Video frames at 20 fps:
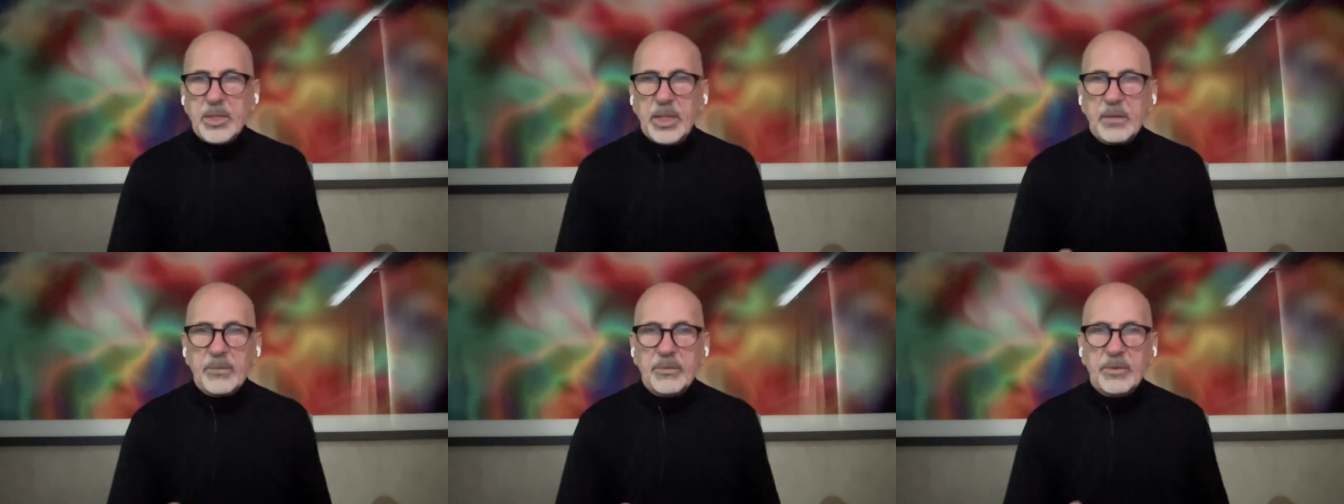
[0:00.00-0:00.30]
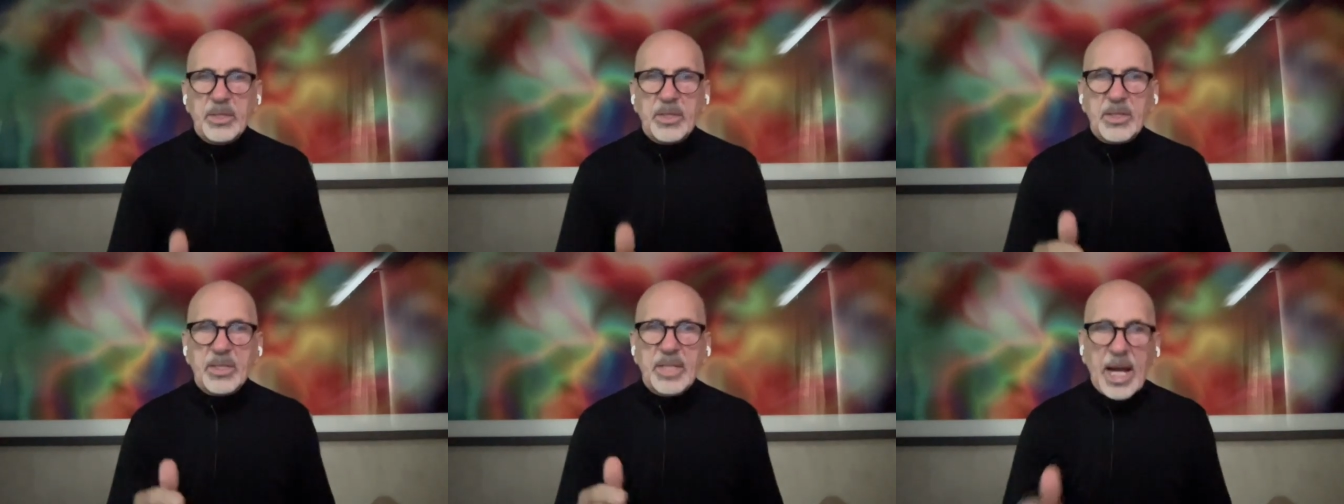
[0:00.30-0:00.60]
of the
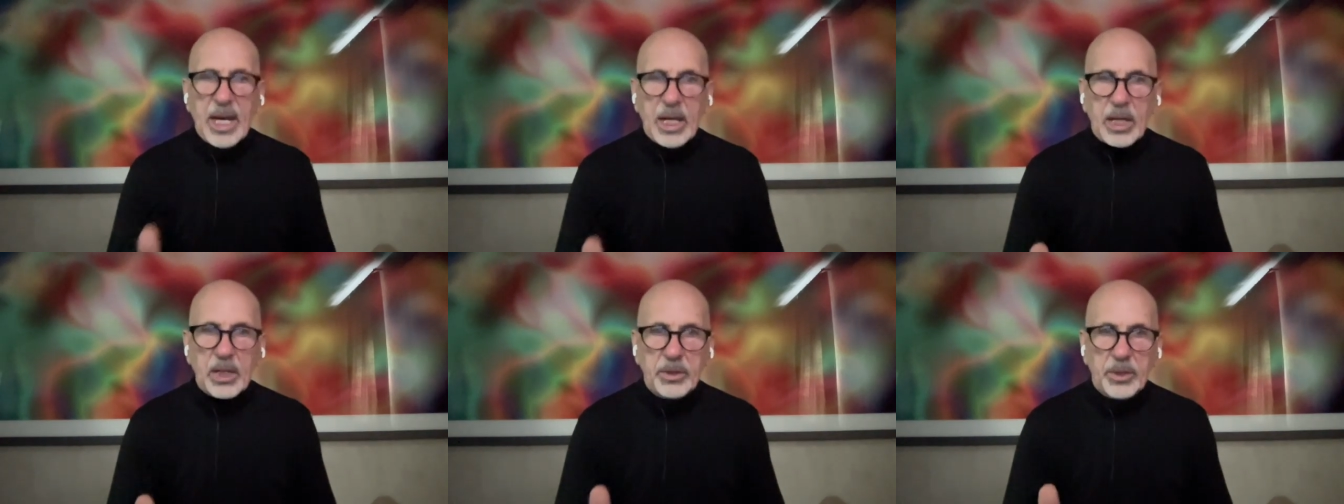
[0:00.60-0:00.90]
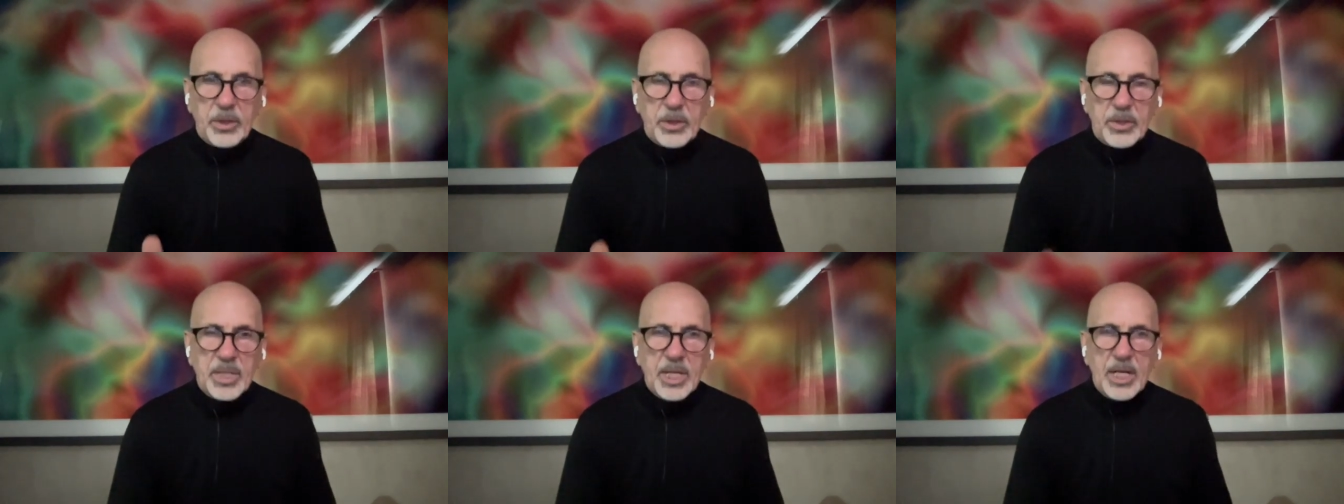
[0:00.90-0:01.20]

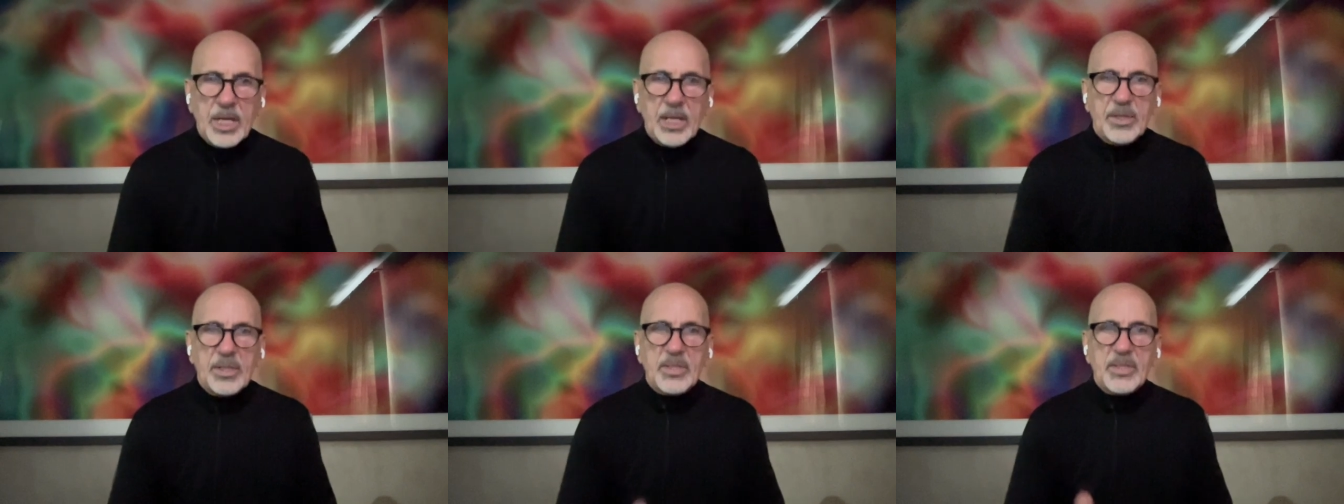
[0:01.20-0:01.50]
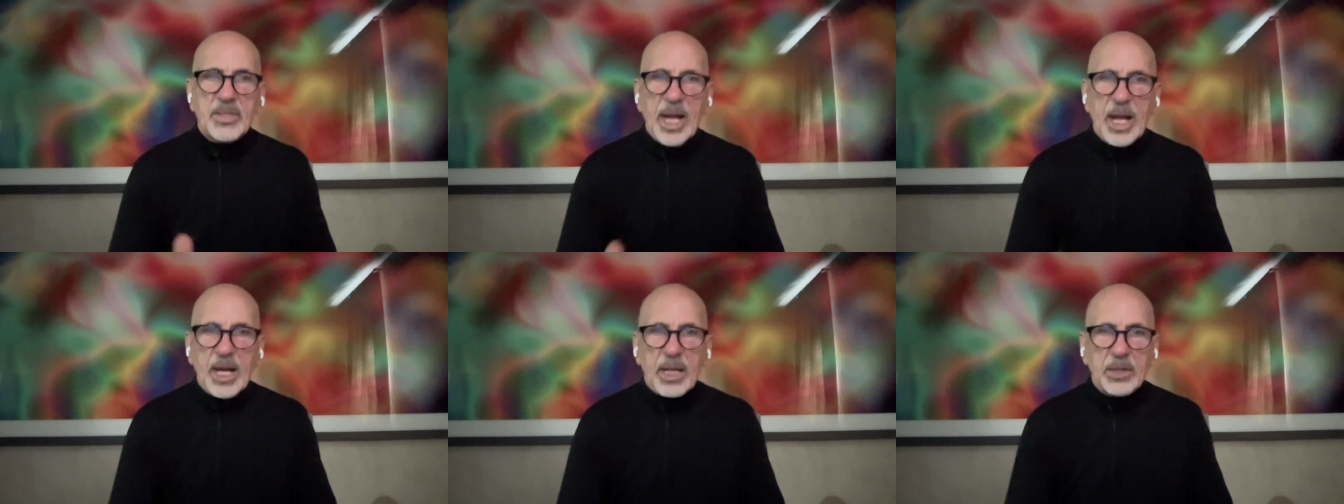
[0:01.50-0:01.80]

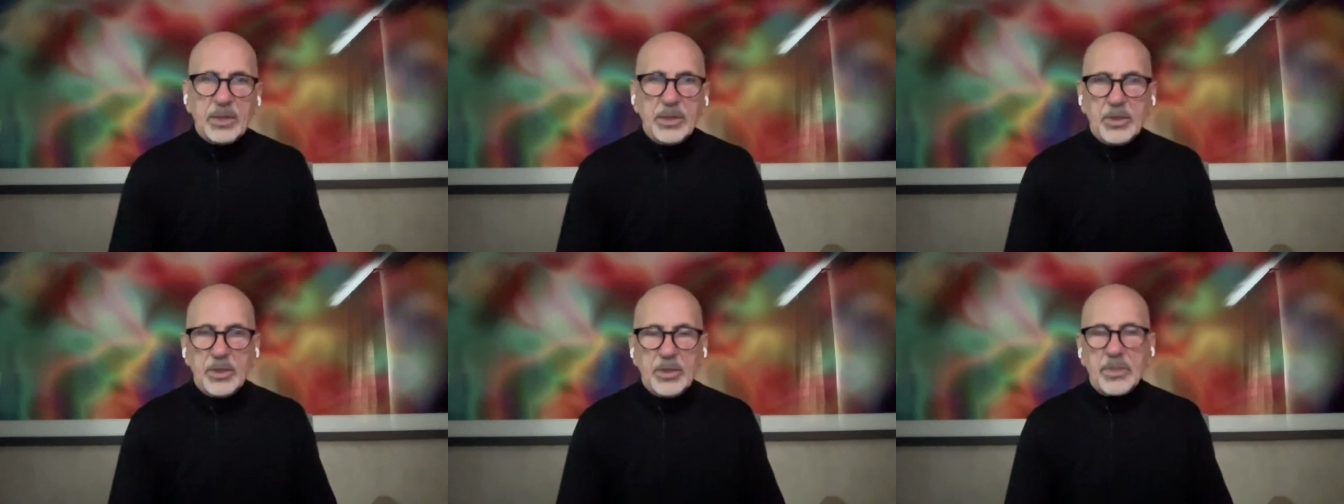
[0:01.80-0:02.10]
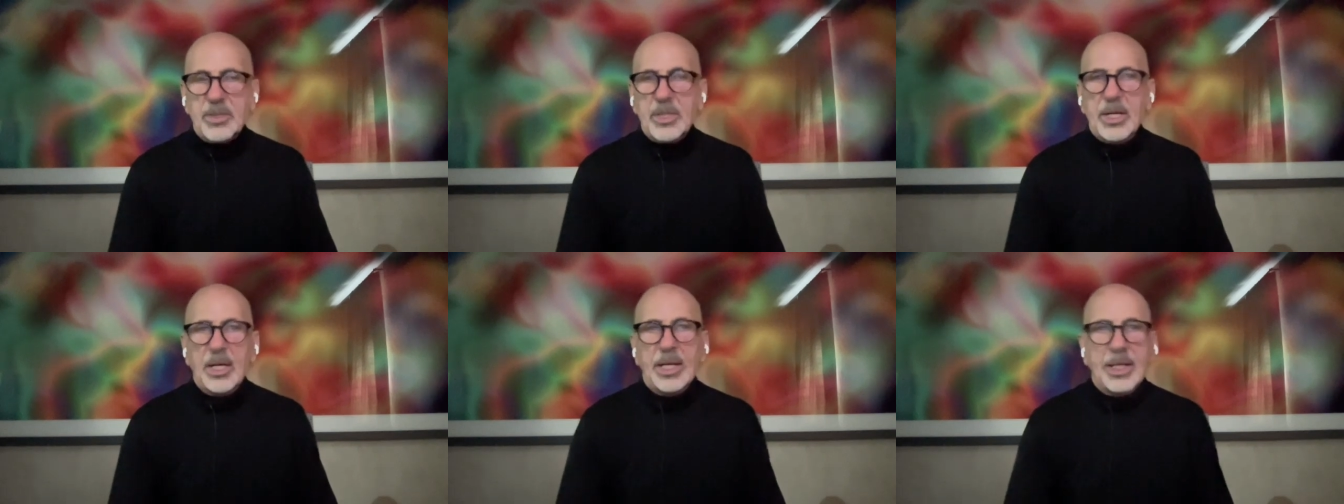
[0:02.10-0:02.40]
Sacklers